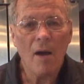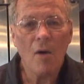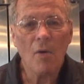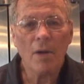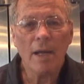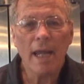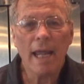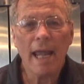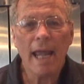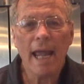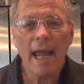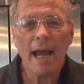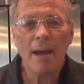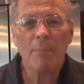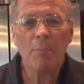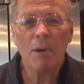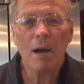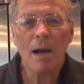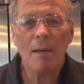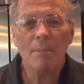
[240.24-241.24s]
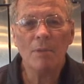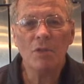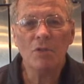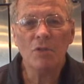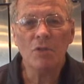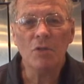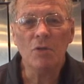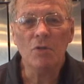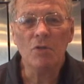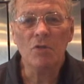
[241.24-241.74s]
Okay, I
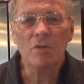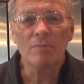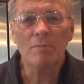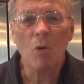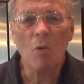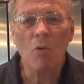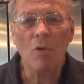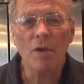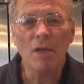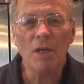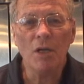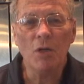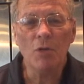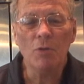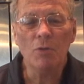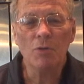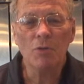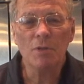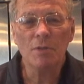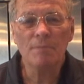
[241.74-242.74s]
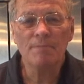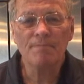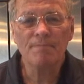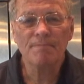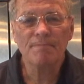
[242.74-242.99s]
promised you some more news.